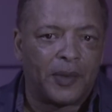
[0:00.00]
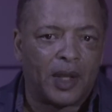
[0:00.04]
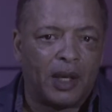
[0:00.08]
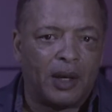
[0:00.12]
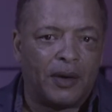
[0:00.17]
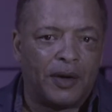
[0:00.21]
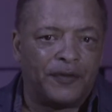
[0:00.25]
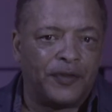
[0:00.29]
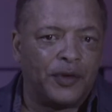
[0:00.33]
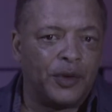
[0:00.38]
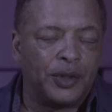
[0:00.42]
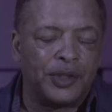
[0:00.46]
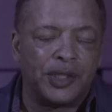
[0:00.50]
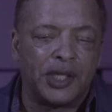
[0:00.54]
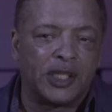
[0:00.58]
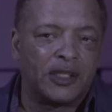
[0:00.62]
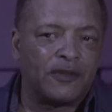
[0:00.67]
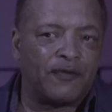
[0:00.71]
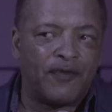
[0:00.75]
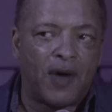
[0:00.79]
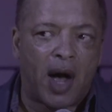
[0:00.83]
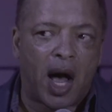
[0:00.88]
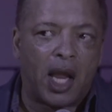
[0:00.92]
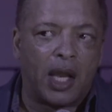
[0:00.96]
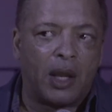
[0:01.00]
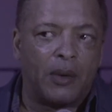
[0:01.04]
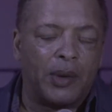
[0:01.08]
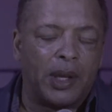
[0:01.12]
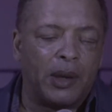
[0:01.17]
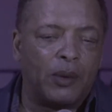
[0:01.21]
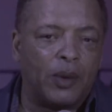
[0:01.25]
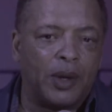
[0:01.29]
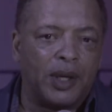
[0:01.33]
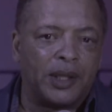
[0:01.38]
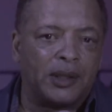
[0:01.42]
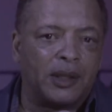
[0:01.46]
If you're just
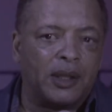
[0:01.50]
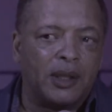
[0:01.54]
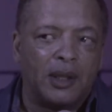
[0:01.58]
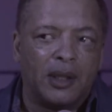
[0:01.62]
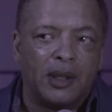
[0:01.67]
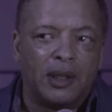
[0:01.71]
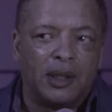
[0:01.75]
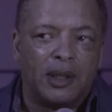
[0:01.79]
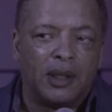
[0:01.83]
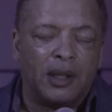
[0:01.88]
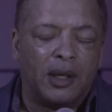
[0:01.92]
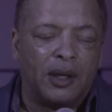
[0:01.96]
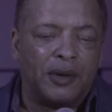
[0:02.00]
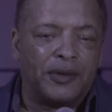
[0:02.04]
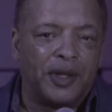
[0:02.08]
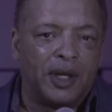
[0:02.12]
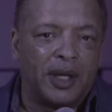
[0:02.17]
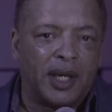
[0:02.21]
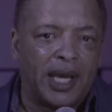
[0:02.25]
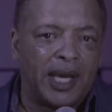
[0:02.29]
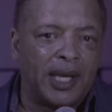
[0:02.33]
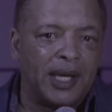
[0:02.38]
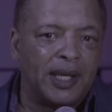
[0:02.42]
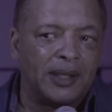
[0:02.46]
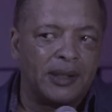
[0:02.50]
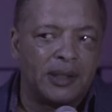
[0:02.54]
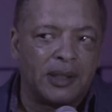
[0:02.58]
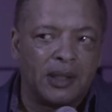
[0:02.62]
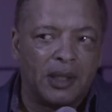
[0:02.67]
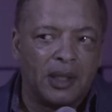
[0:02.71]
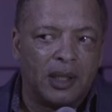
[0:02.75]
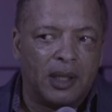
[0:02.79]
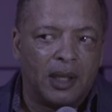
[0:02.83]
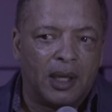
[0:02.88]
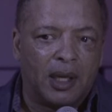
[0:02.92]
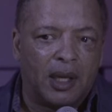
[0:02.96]
following what the latest
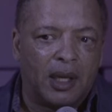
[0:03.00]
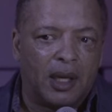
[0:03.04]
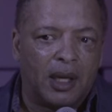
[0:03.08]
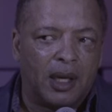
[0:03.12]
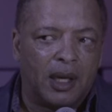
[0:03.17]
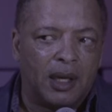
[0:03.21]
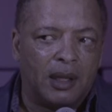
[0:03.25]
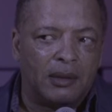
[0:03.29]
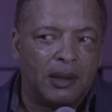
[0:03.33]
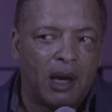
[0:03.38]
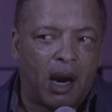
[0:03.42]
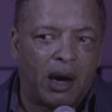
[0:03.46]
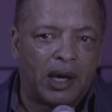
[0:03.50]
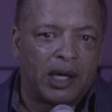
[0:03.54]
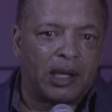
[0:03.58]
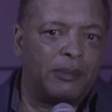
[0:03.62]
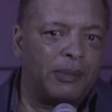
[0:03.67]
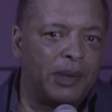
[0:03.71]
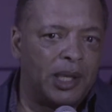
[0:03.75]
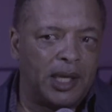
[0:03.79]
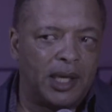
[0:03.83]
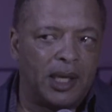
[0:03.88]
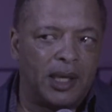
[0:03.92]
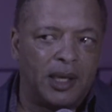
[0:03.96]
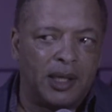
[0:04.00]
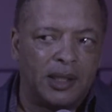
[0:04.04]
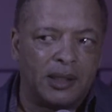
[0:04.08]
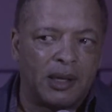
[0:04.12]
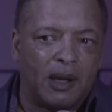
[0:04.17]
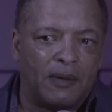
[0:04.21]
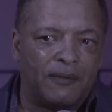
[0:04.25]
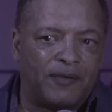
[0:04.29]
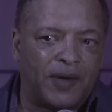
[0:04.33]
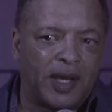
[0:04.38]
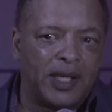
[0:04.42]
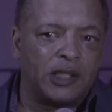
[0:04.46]
argument is
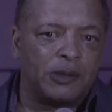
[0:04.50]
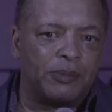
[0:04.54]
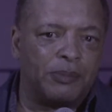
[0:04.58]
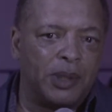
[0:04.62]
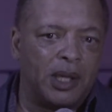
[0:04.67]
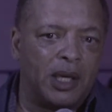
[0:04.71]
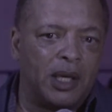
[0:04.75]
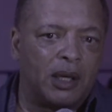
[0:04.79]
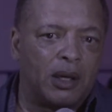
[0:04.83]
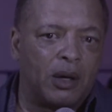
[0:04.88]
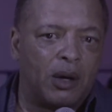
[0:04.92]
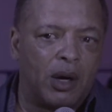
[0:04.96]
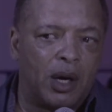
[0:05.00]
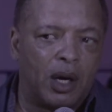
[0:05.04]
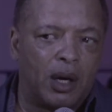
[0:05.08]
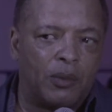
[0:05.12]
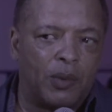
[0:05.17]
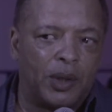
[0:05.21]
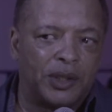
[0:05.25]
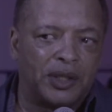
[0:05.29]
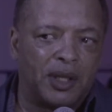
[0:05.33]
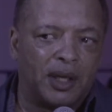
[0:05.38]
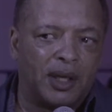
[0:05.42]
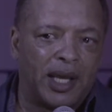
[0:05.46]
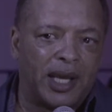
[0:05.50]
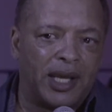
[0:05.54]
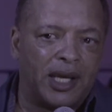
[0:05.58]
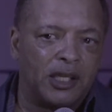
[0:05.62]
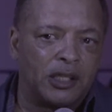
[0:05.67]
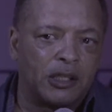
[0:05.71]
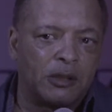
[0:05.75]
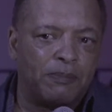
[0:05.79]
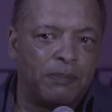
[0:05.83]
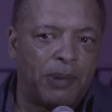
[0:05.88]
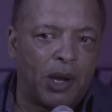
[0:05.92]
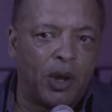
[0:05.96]
on Facebook or what the
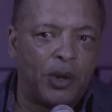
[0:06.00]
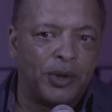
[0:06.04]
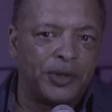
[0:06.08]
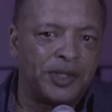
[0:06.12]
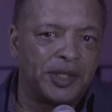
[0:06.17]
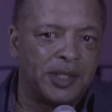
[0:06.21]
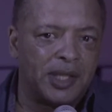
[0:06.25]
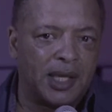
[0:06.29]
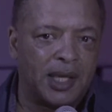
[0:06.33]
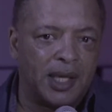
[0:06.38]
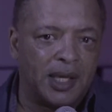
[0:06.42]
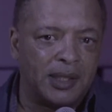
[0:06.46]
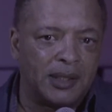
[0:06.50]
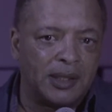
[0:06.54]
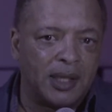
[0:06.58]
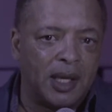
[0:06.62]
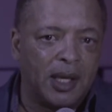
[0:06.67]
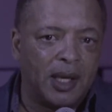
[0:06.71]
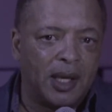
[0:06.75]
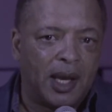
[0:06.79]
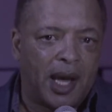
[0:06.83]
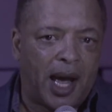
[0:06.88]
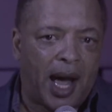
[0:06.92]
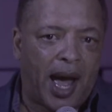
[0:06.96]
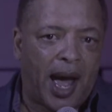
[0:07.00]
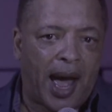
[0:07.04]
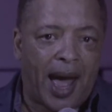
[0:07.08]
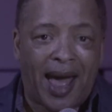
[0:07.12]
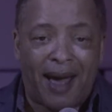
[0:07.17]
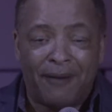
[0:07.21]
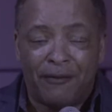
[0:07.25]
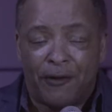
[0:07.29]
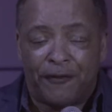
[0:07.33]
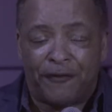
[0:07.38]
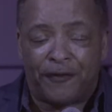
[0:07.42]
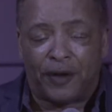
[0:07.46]
latest post is, I
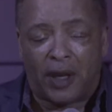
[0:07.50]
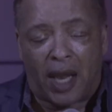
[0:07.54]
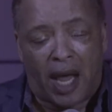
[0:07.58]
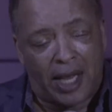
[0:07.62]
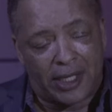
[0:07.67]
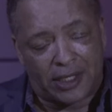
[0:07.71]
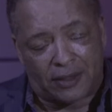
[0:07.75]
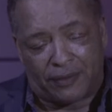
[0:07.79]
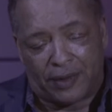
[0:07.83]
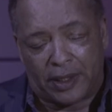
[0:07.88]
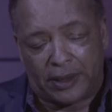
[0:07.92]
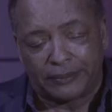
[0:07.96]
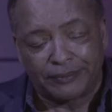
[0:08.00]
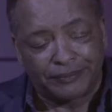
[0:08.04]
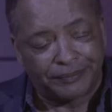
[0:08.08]
have a philosophy,